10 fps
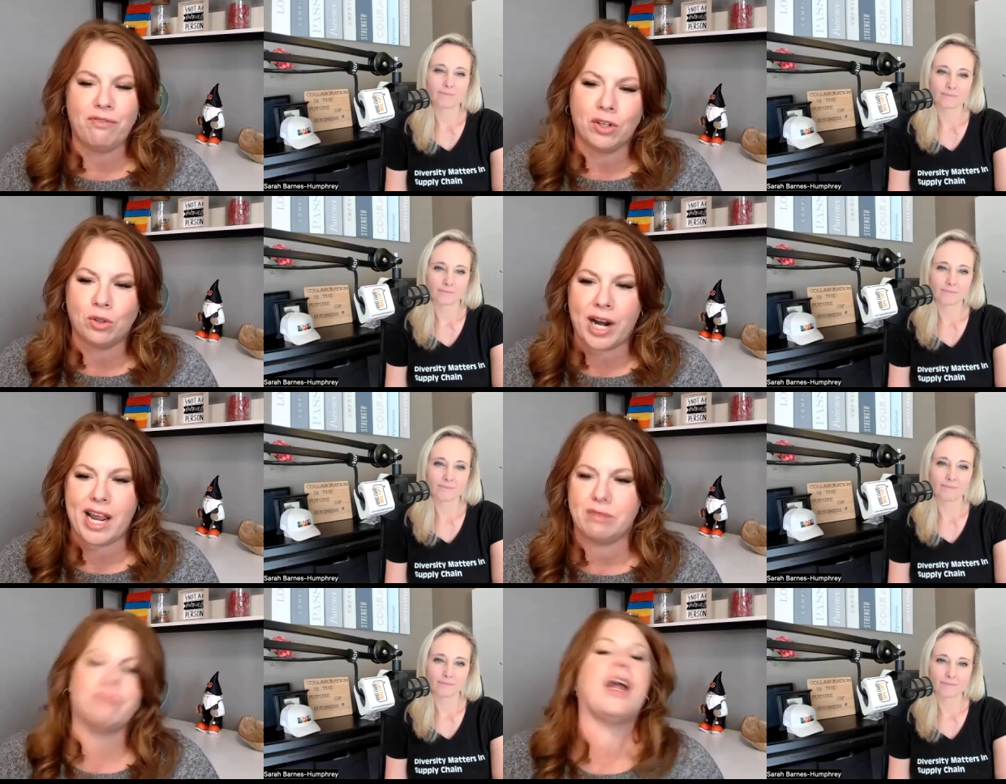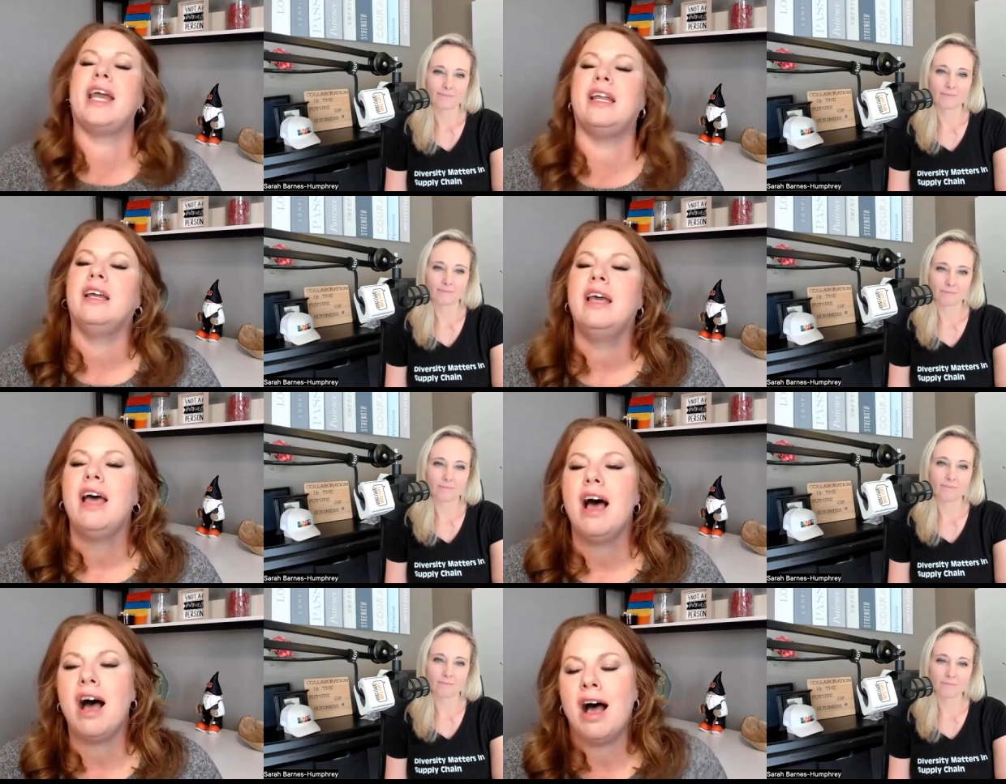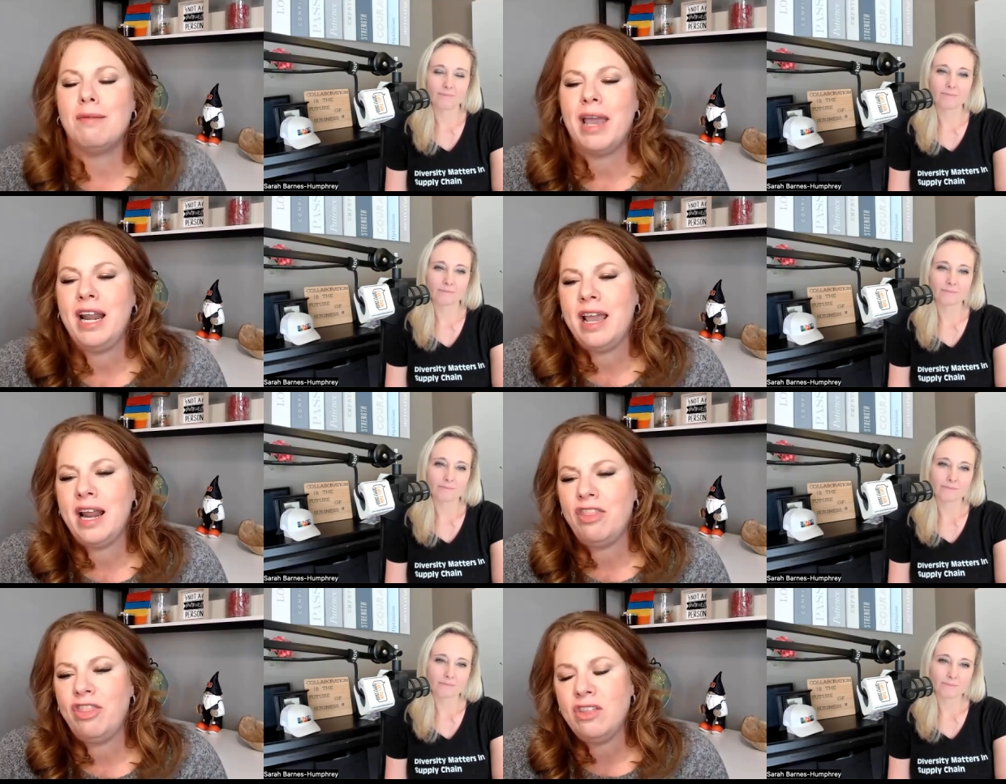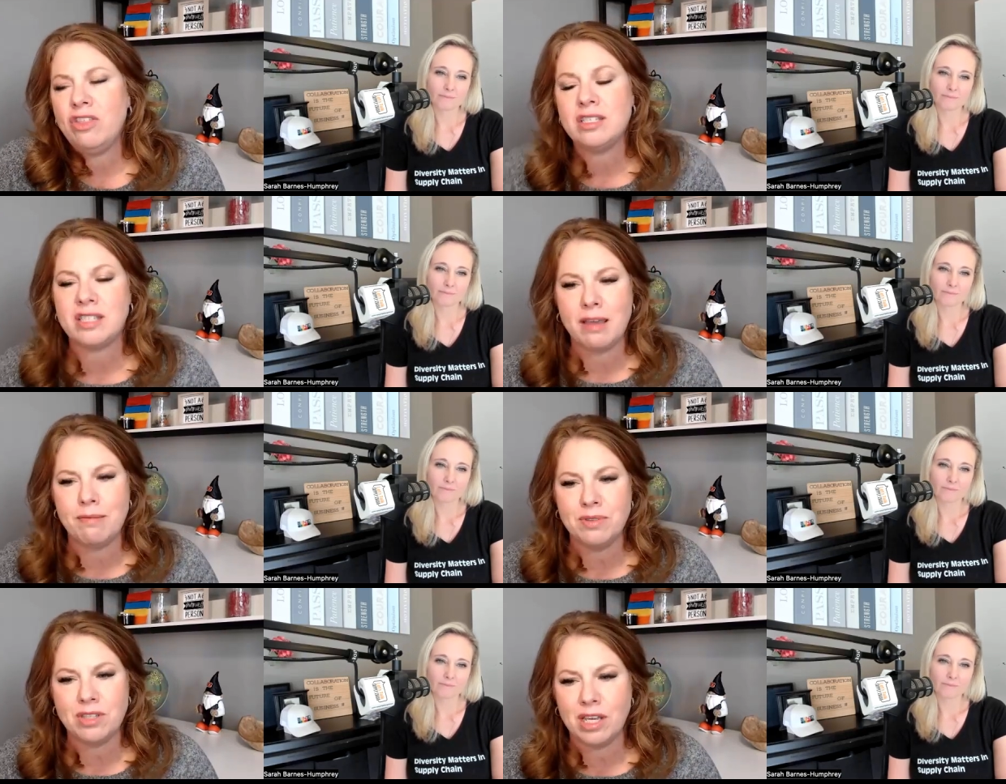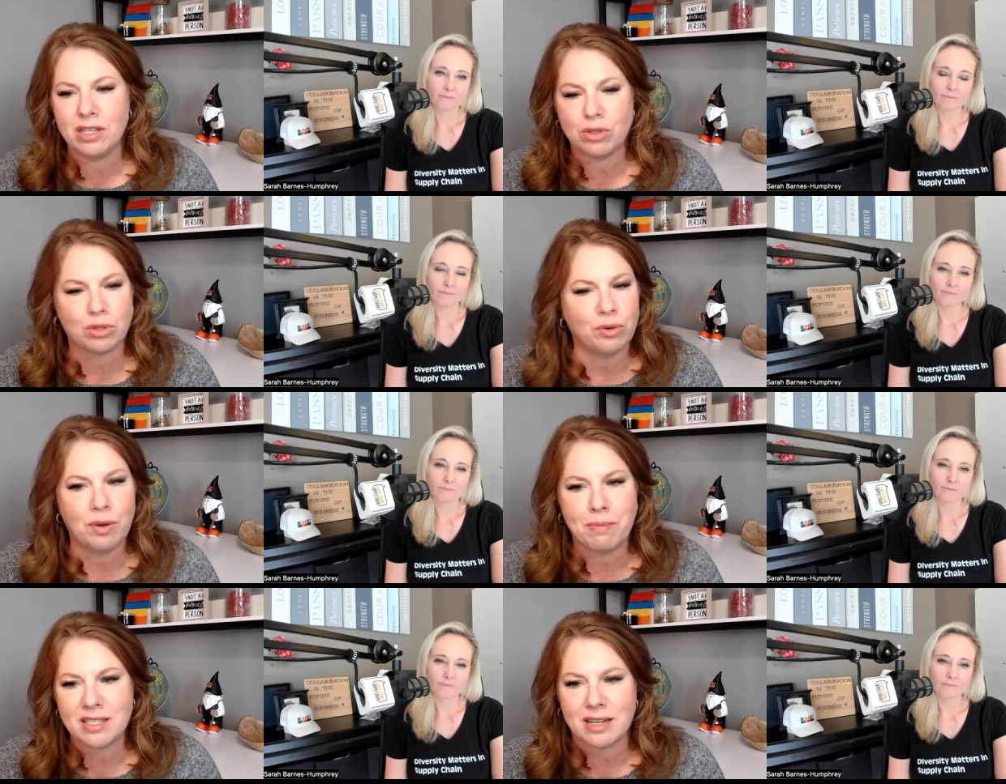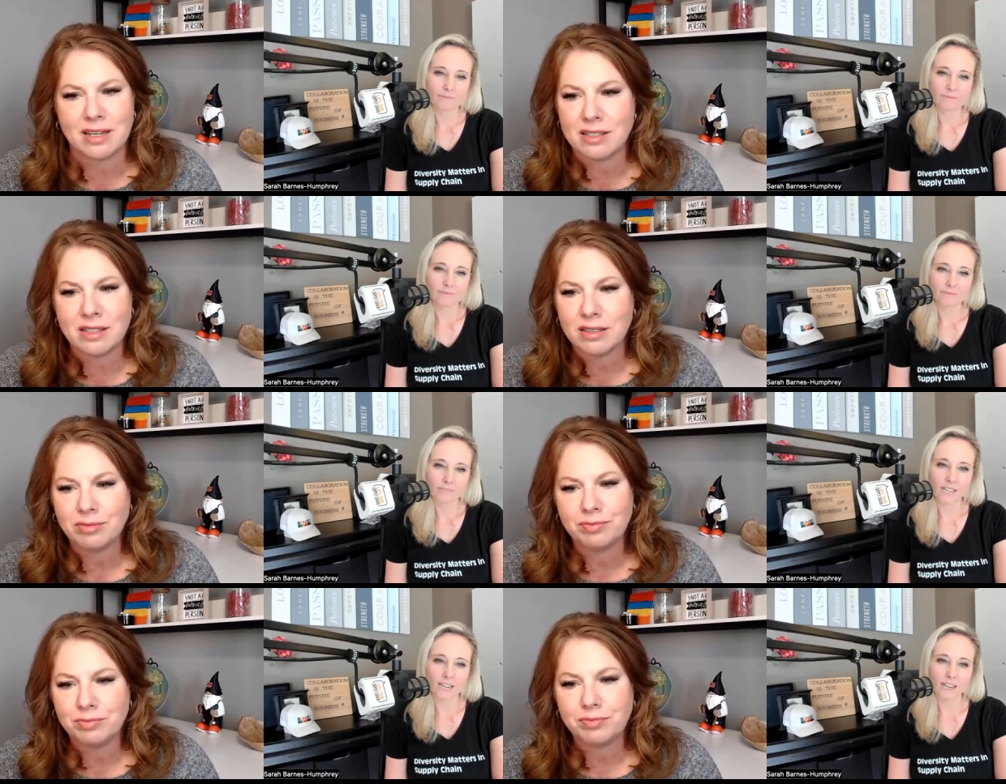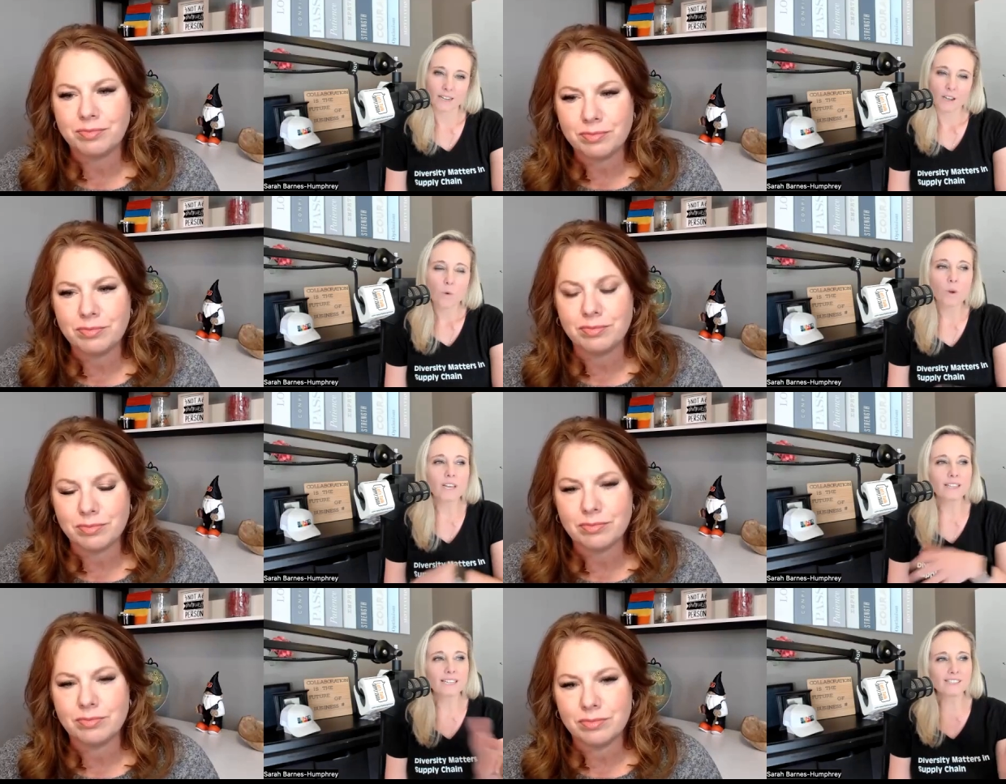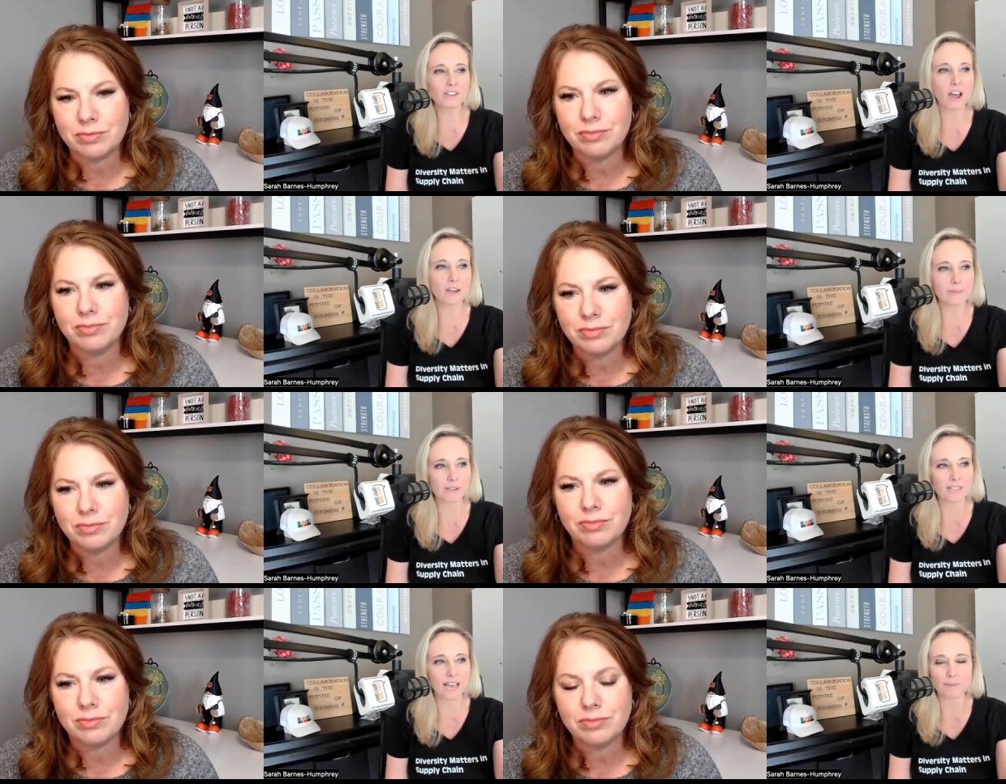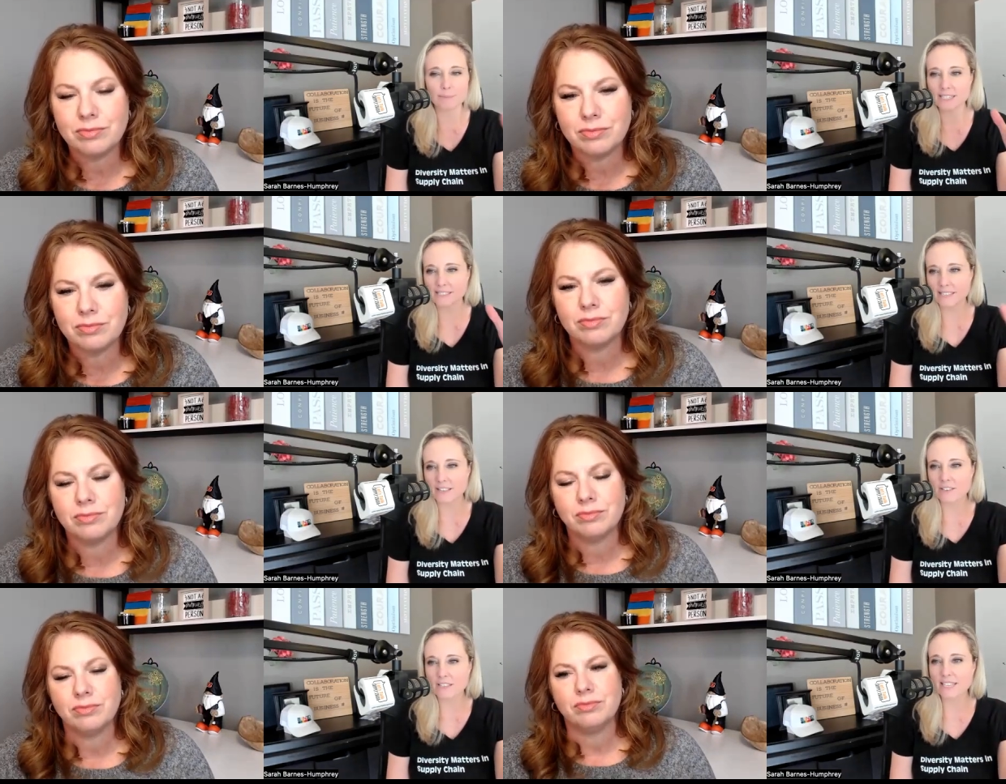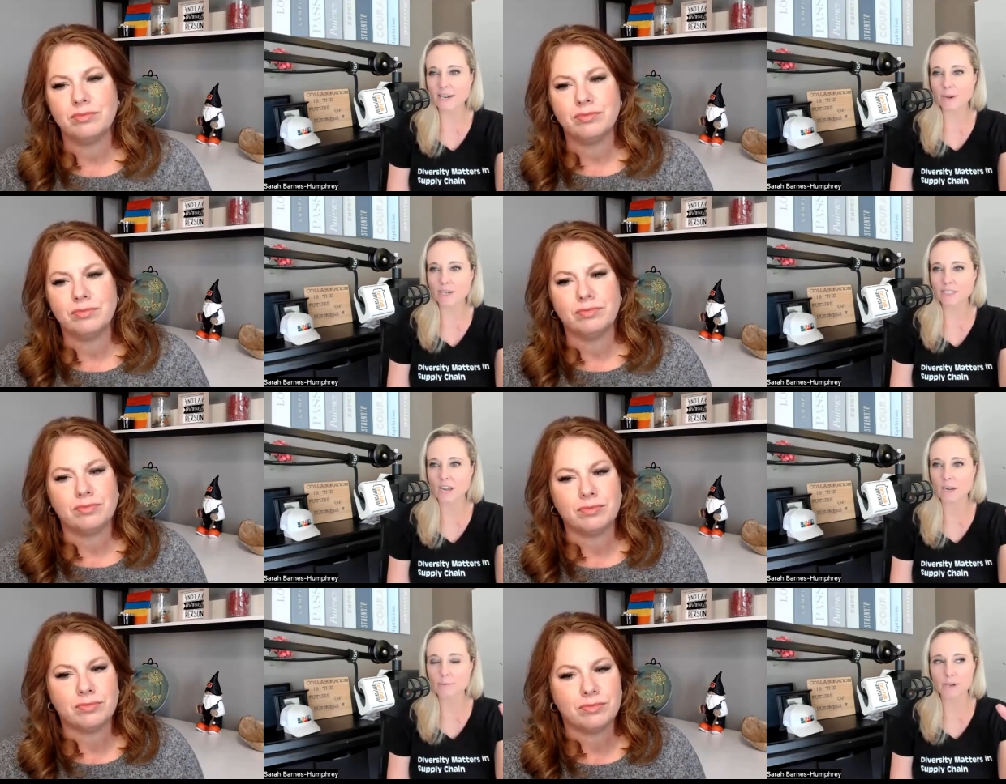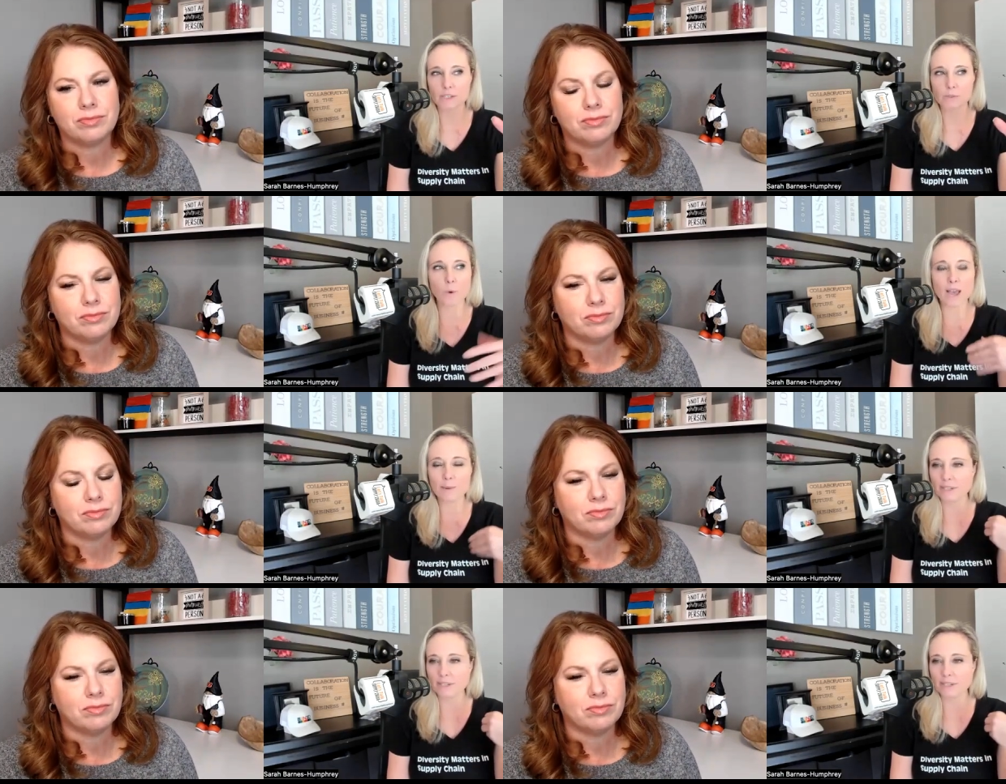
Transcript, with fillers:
Speaker 1: feel great, right? Mm-hmm. Um, and and I think the same is true in business. Yeah. Well, and let's talk
Speaker 2: about that because the other thing that I wanted to talk about is why